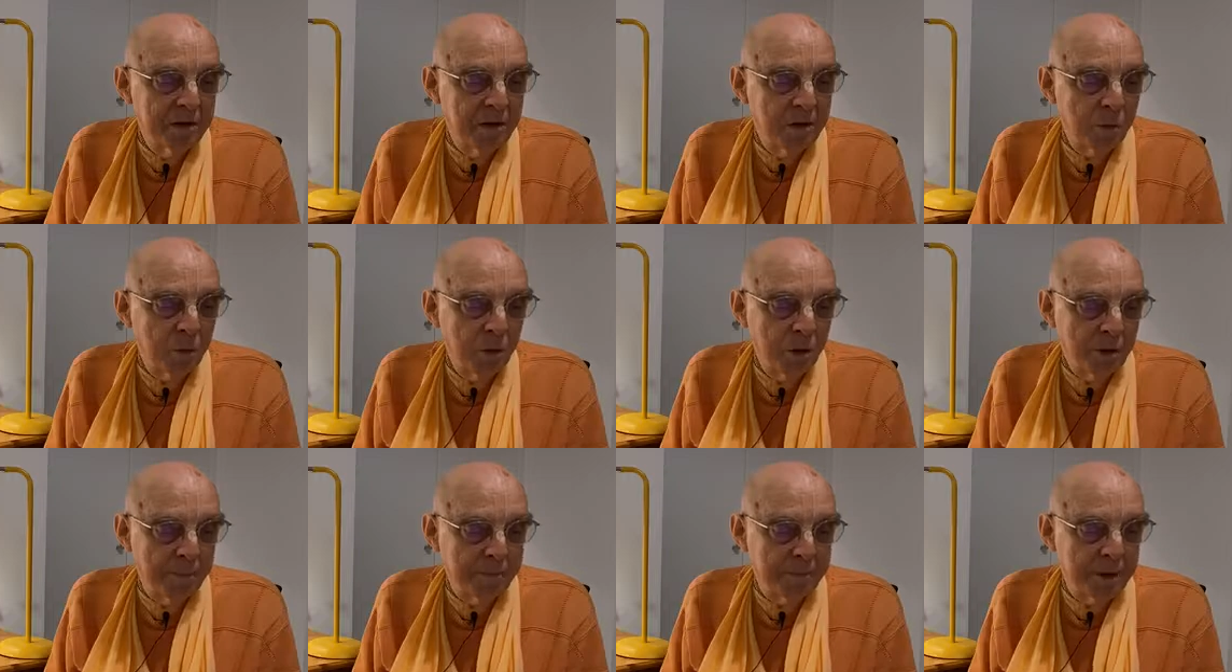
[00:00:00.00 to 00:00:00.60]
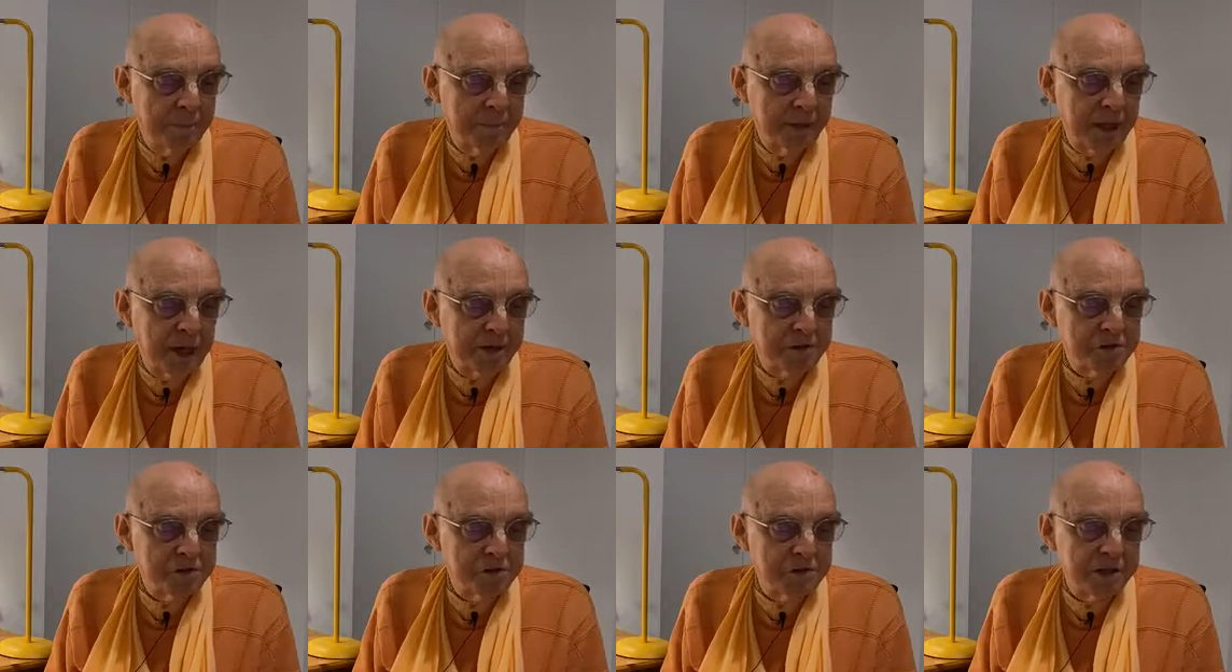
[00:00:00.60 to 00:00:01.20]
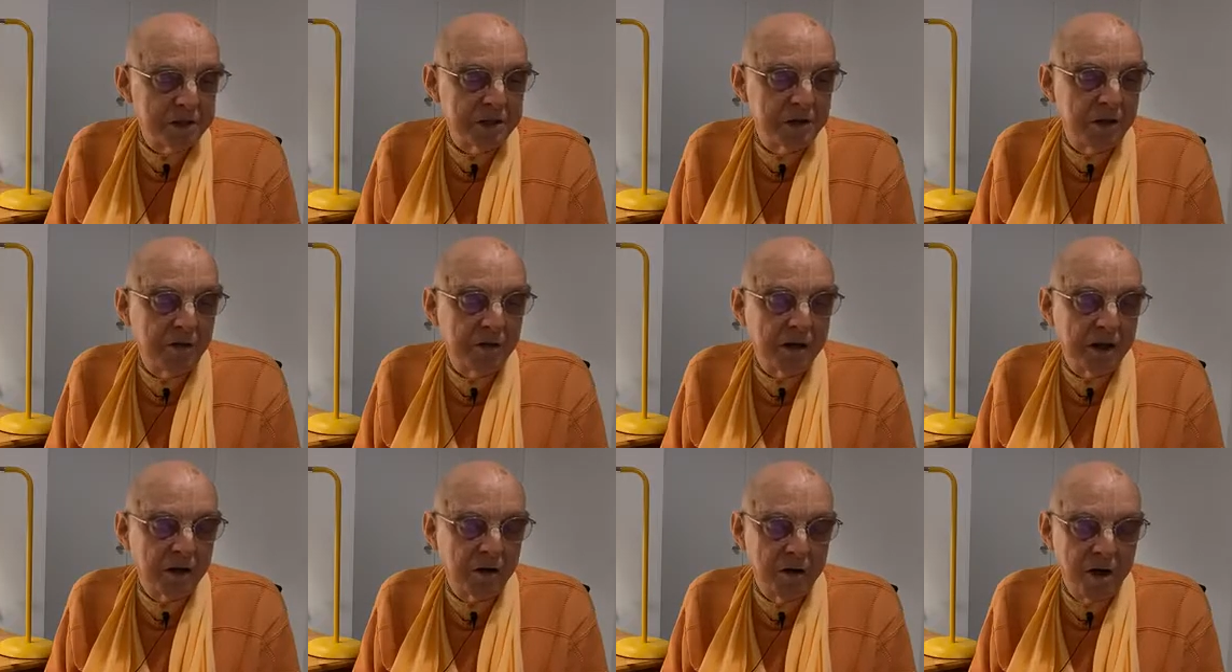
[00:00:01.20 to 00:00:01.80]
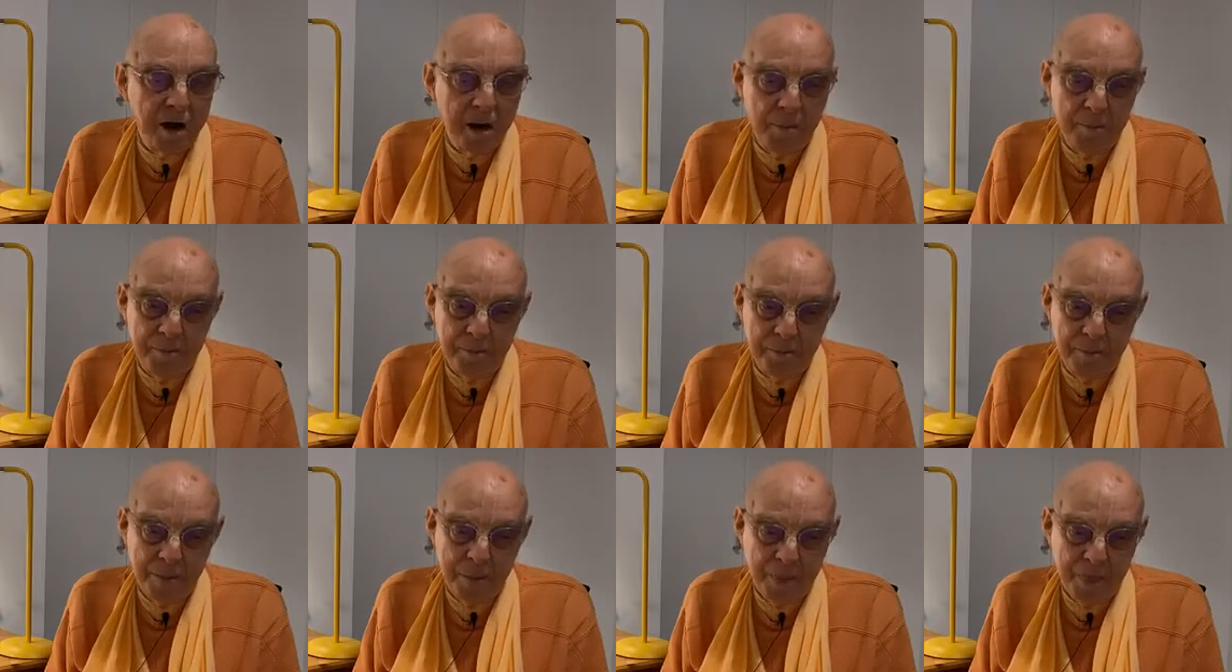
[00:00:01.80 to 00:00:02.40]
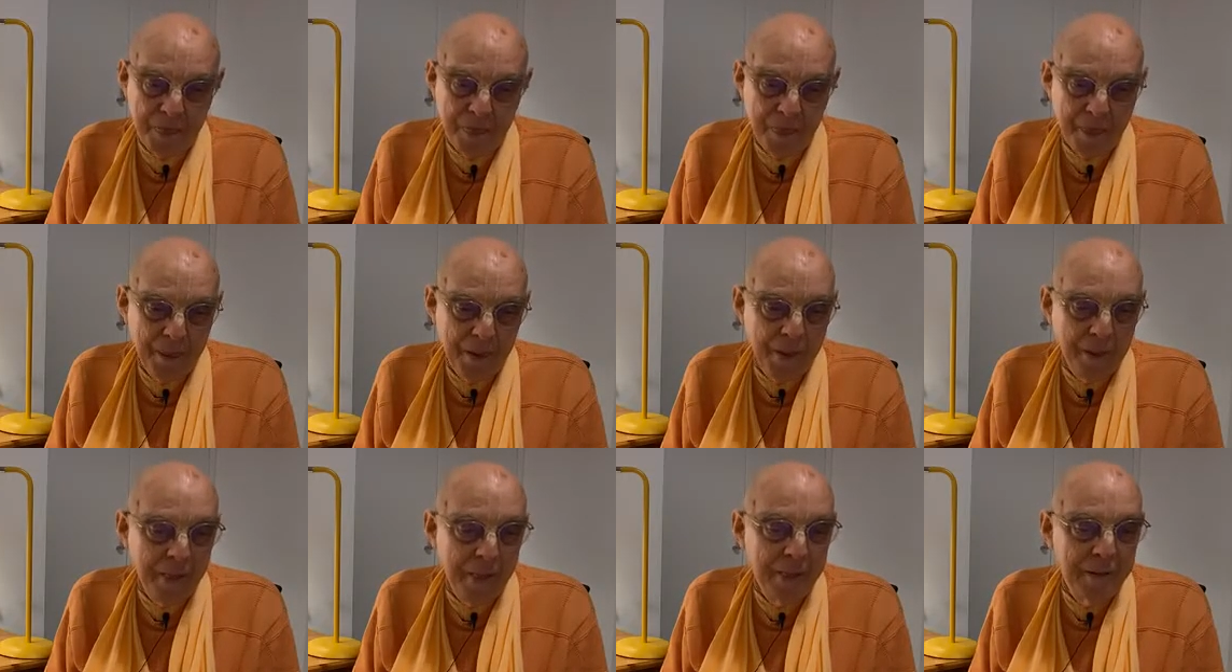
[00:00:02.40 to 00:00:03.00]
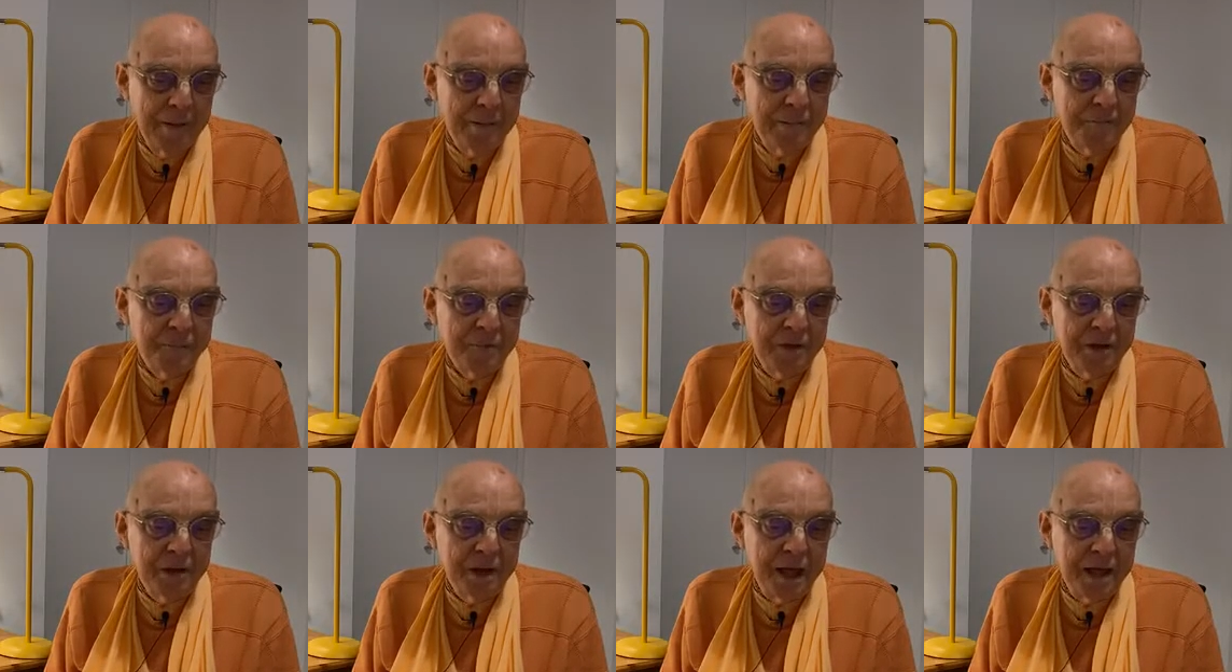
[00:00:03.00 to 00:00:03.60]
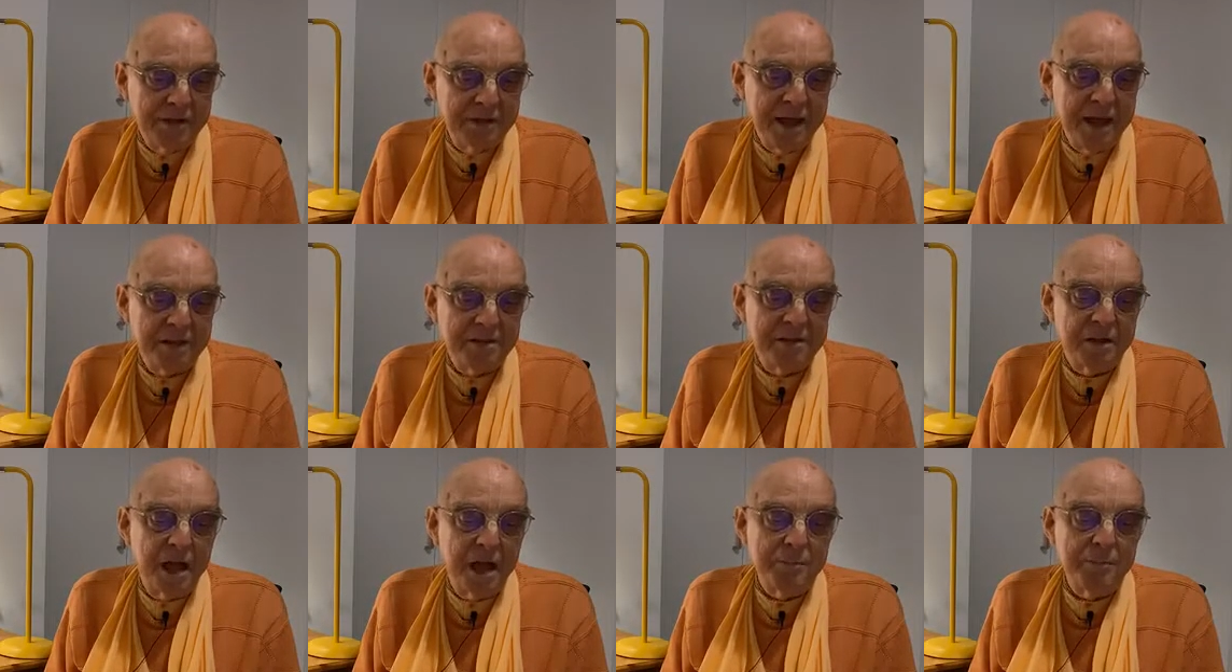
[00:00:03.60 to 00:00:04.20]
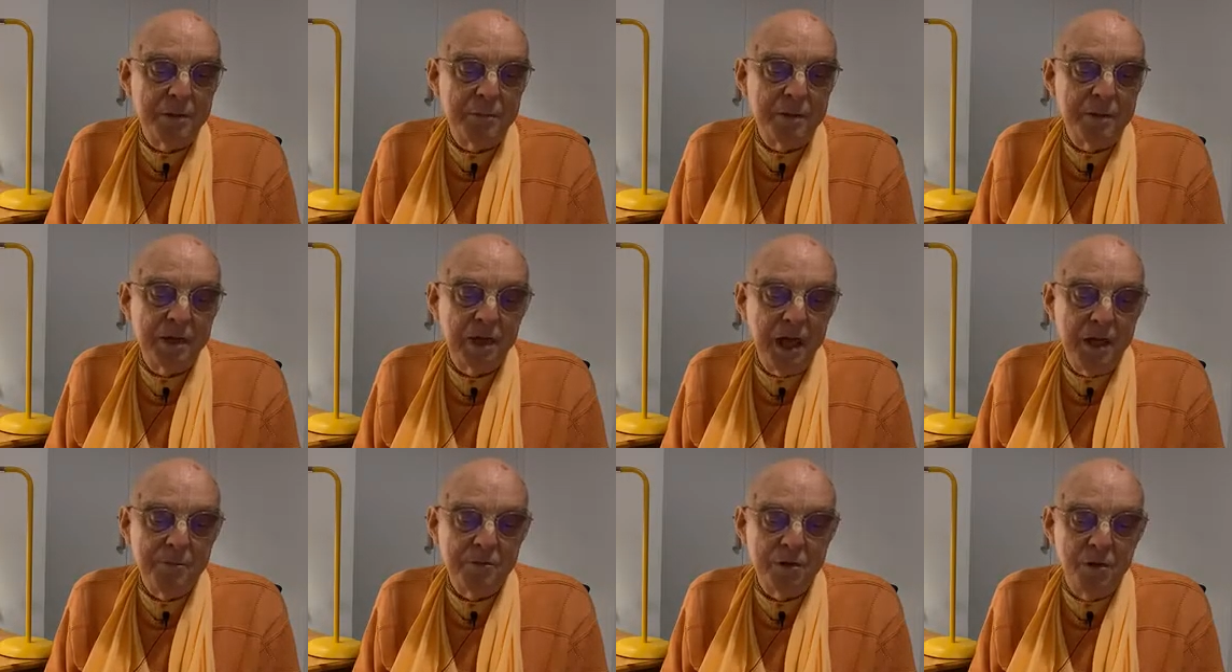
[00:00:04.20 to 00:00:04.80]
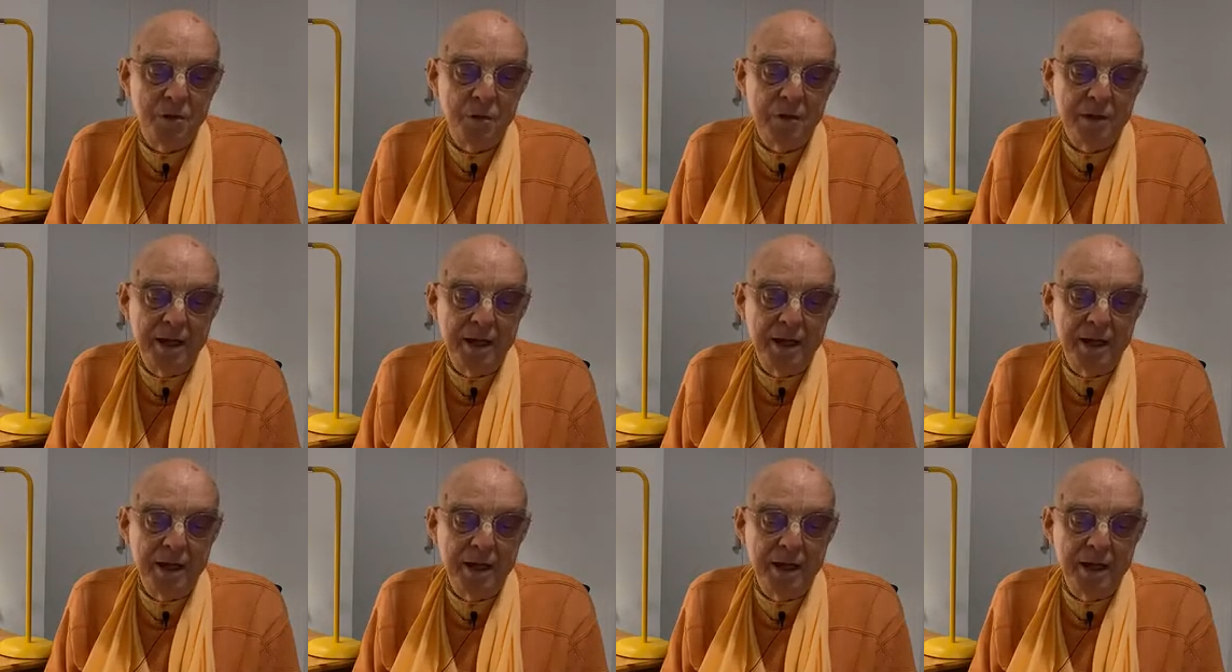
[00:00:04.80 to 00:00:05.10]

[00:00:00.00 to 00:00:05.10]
or Mamgachchid Gram. At that time he became known